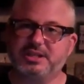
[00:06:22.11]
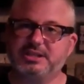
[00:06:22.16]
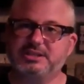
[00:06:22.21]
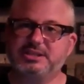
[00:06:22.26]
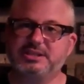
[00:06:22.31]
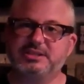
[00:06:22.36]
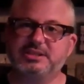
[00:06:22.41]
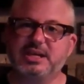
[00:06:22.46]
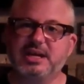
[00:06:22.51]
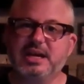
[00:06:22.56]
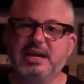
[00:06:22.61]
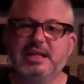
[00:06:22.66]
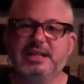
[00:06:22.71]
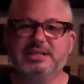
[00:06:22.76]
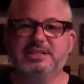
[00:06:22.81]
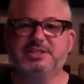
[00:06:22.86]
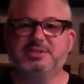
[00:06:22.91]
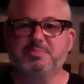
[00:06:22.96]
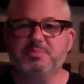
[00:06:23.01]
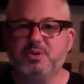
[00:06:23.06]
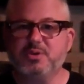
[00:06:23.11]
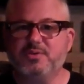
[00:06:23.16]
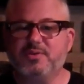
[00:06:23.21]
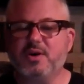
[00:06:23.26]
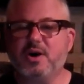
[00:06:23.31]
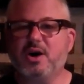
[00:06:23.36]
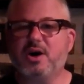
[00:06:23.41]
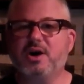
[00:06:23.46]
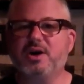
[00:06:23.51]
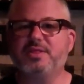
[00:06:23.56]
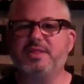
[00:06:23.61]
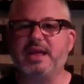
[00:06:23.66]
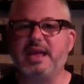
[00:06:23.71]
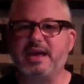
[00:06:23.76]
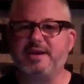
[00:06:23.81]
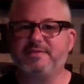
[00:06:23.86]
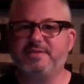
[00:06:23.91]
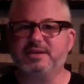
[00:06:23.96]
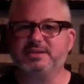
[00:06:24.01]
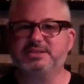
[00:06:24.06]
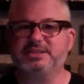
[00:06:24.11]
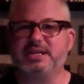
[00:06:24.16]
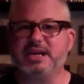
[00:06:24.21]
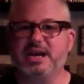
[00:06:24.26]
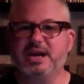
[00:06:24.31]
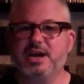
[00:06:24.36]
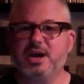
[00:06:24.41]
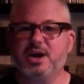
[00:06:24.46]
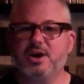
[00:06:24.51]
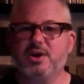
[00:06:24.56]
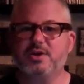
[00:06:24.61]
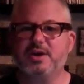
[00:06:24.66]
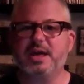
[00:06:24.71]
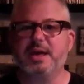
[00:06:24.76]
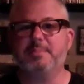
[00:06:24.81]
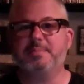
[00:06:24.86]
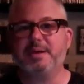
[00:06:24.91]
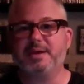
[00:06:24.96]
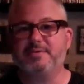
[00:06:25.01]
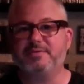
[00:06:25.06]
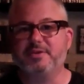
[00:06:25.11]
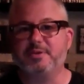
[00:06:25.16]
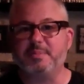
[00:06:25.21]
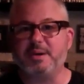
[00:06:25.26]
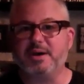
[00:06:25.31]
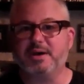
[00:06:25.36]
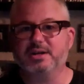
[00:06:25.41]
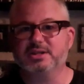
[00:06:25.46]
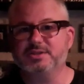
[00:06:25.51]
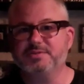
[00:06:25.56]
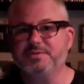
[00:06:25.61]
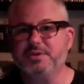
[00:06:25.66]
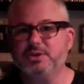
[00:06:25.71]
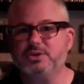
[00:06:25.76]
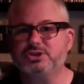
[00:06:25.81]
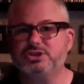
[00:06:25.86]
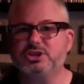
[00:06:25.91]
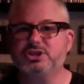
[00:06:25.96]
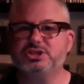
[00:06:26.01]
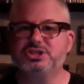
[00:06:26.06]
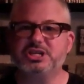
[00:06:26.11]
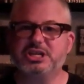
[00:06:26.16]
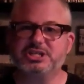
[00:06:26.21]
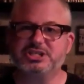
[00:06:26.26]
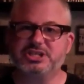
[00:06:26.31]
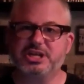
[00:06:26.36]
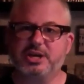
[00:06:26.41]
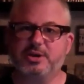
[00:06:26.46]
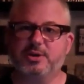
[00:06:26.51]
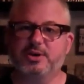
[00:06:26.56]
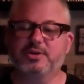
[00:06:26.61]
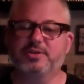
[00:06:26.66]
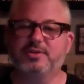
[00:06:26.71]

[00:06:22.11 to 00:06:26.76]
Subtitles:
This is Move On, the AFL-CIO, Campaign for America's Future, Change.org.